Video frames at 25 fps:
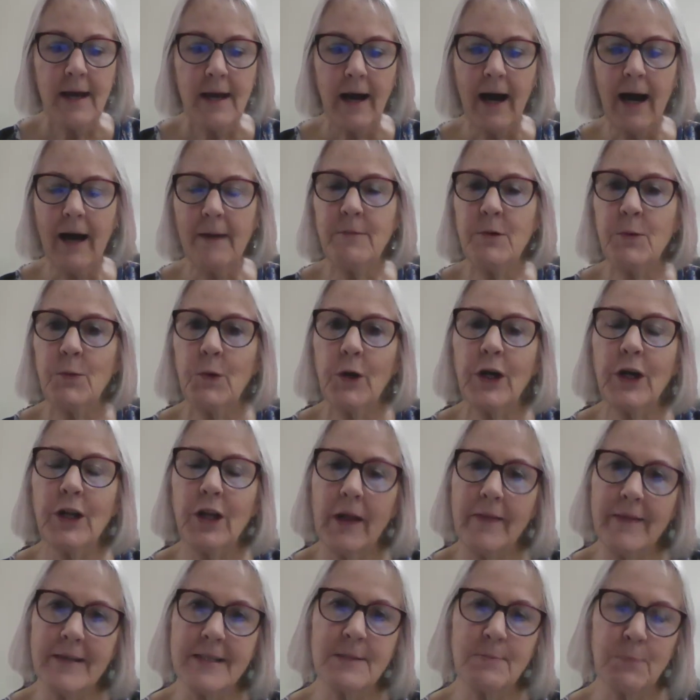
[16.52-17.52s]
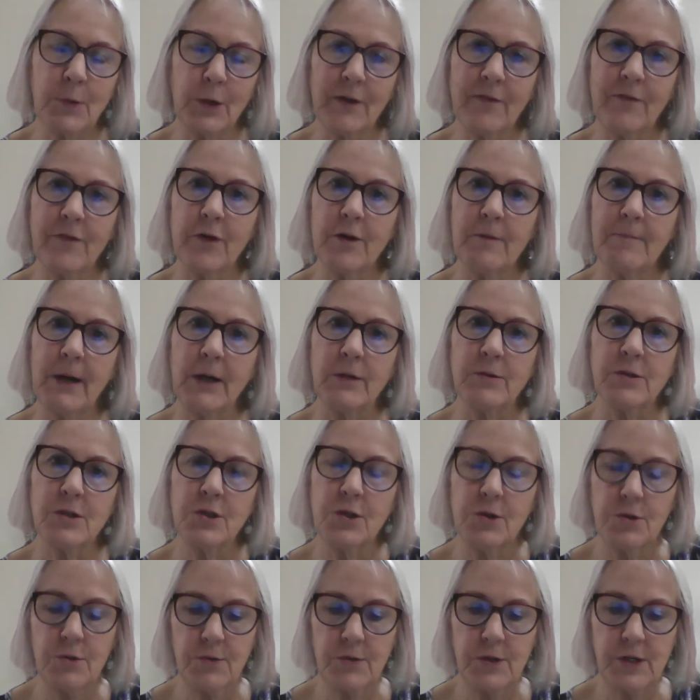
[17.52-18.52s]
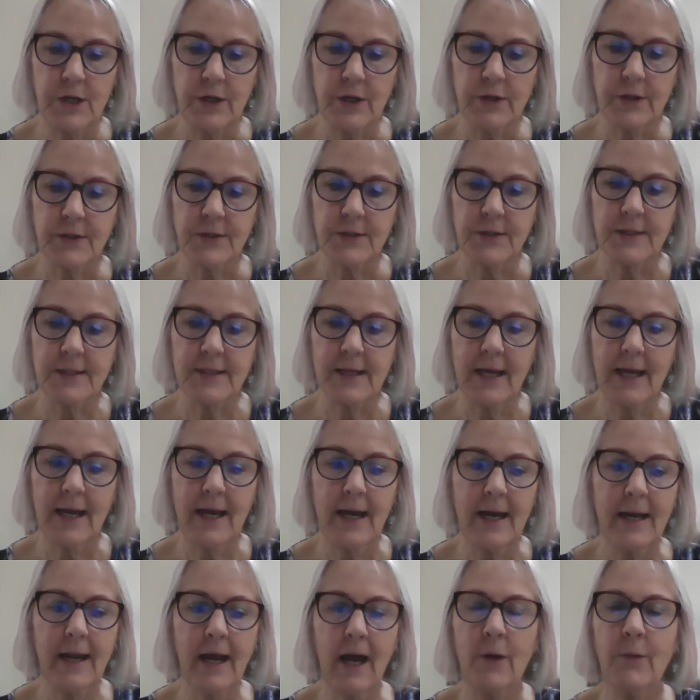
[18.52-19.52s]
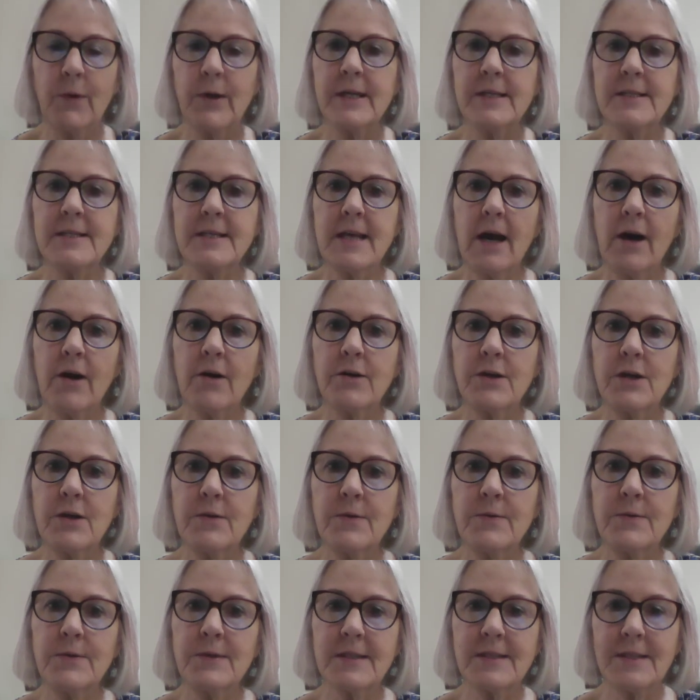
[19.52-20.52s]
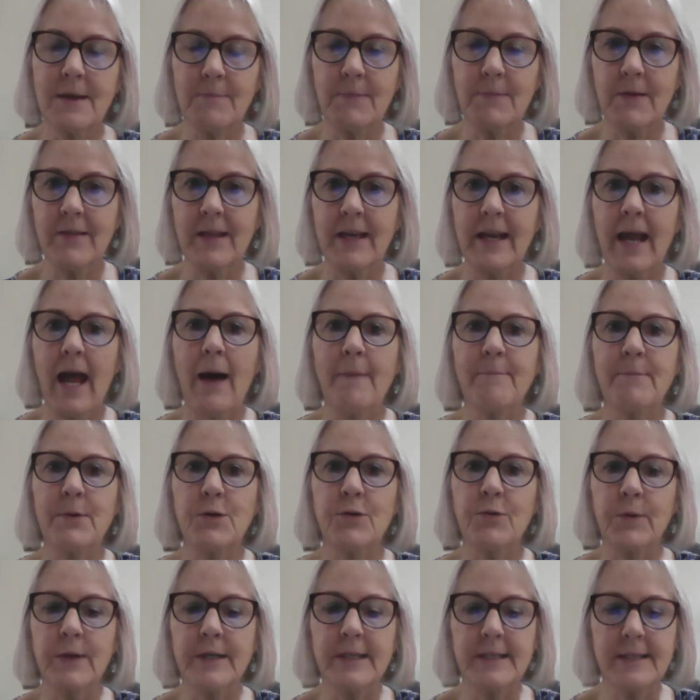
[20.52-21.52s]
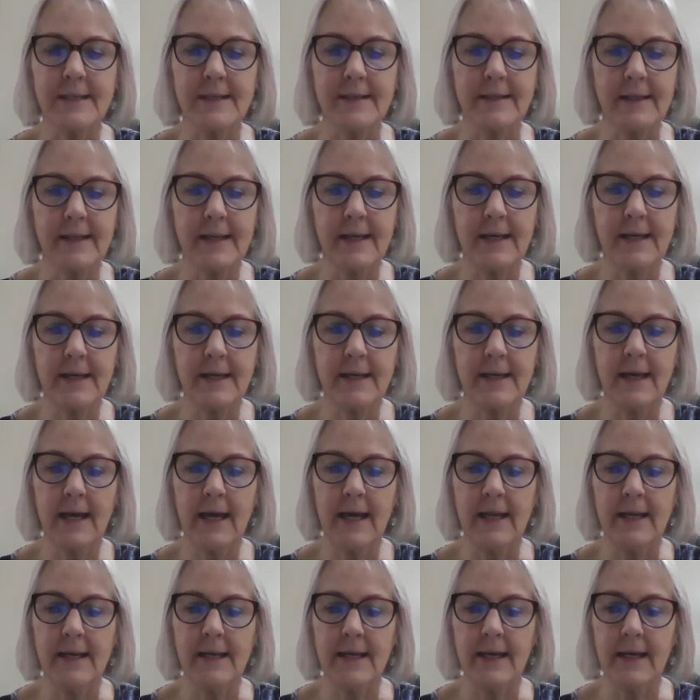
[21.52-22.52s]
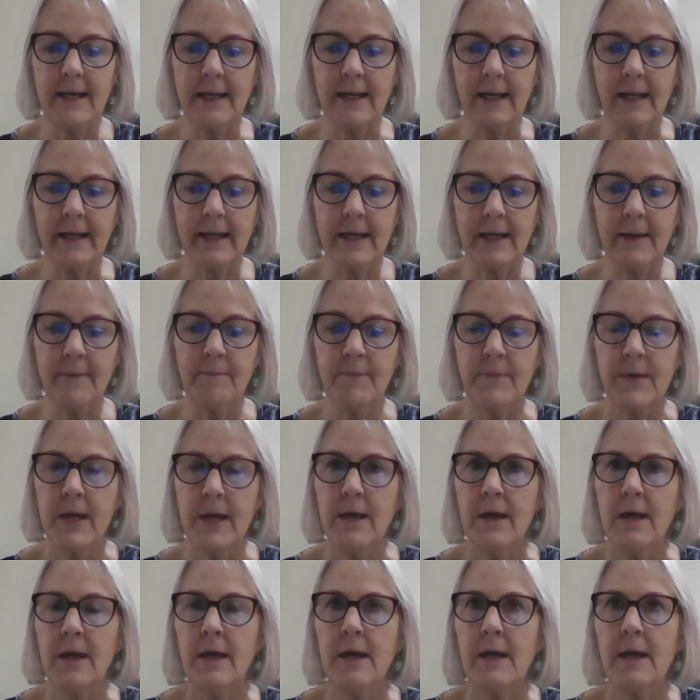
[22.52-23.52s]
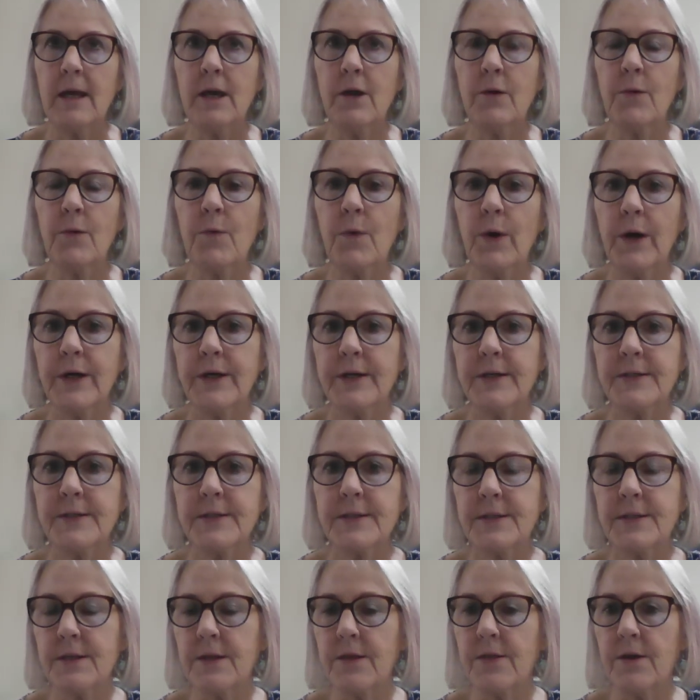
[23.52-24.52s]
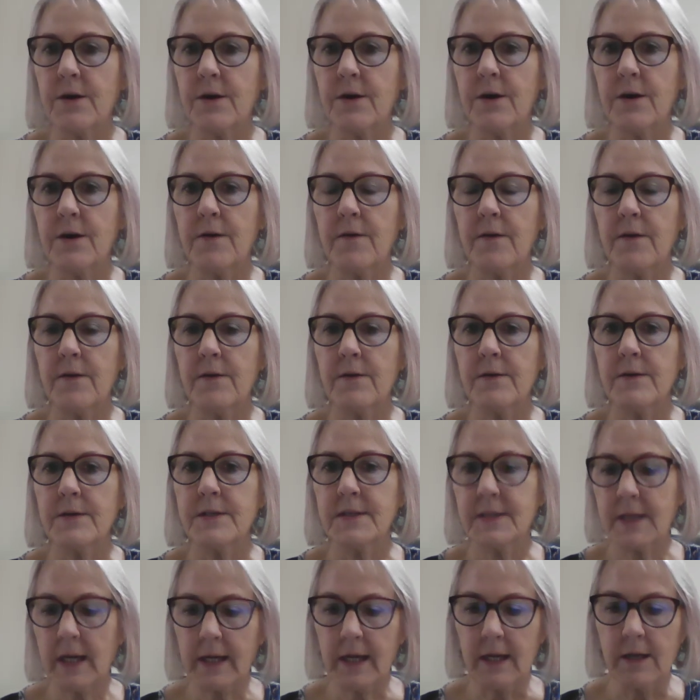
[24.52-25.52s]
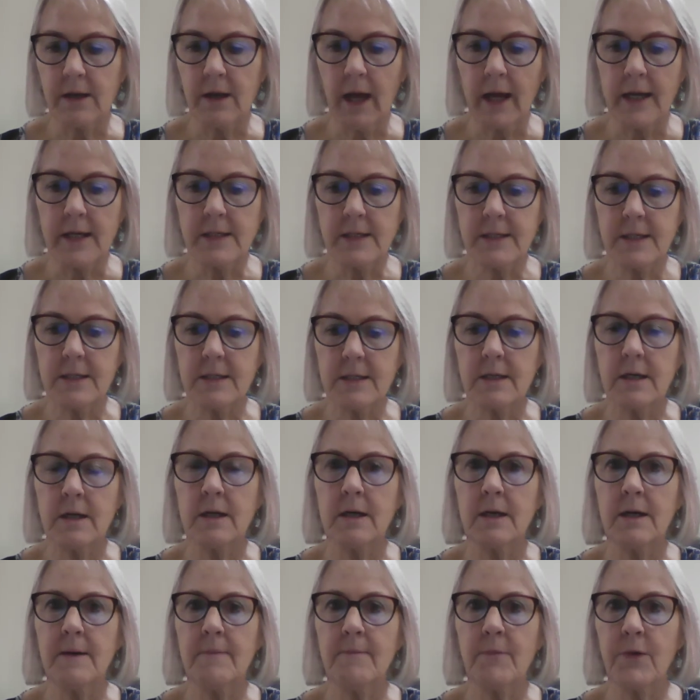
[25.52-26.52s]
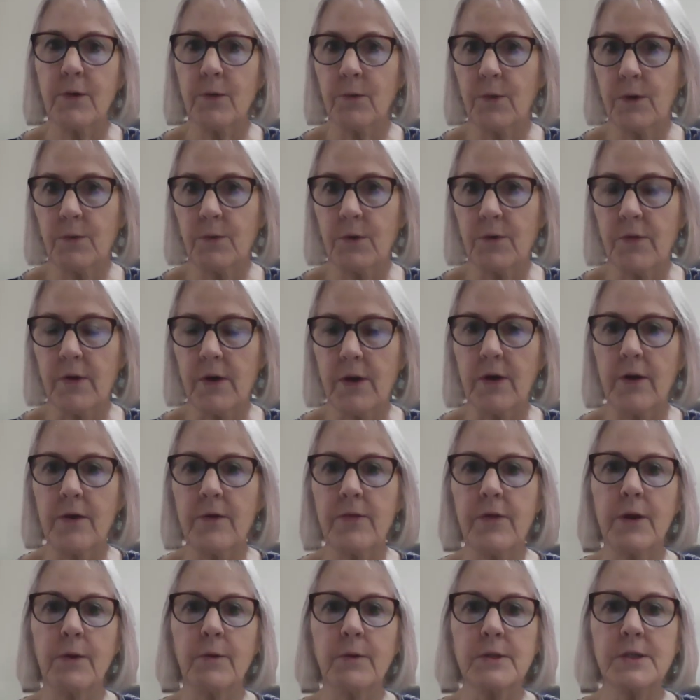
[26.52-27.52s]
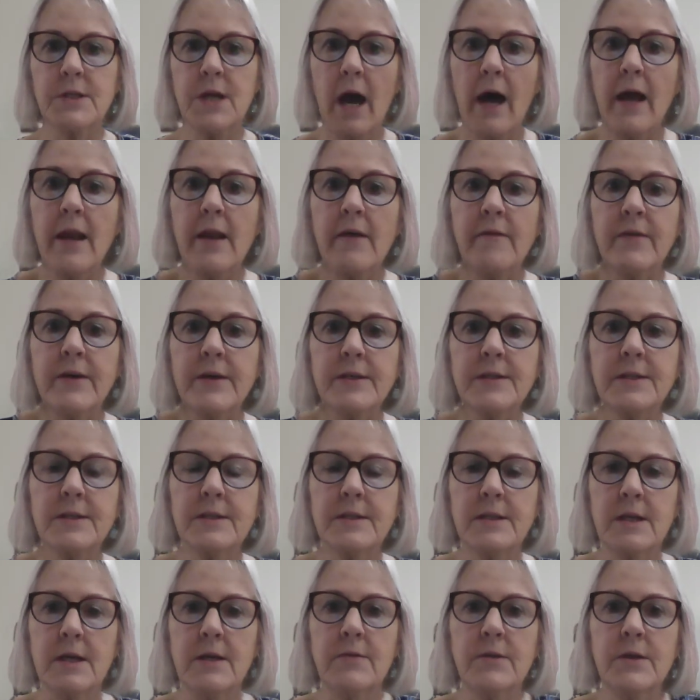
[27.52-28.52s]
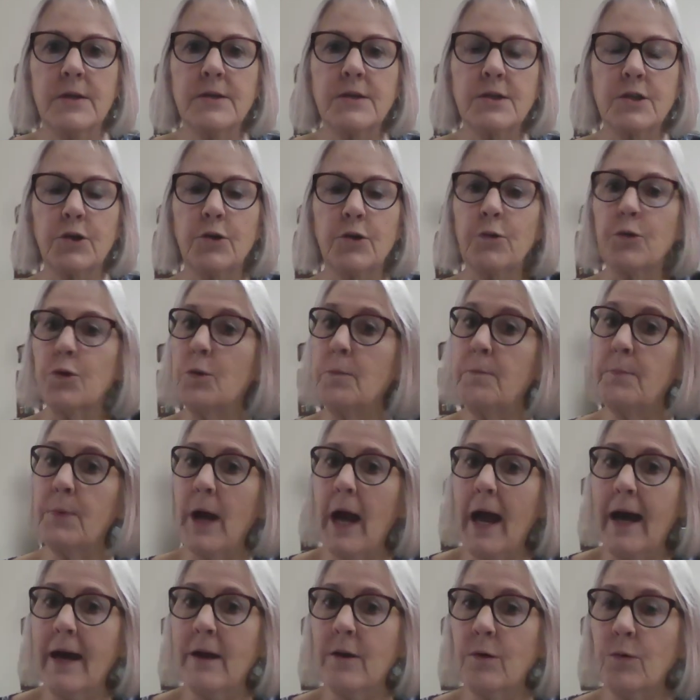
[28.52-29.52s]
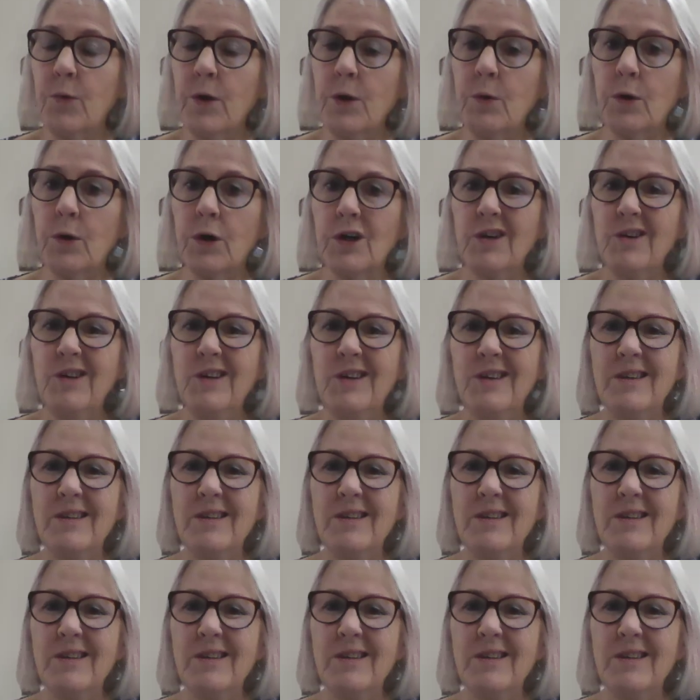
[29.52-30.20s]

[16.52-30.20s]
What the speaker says: I've been working on this book for about 2 years, and I want to tell you something that happened recently in Italy. It was the second night that we were there. There were 10 of us in this group, and we were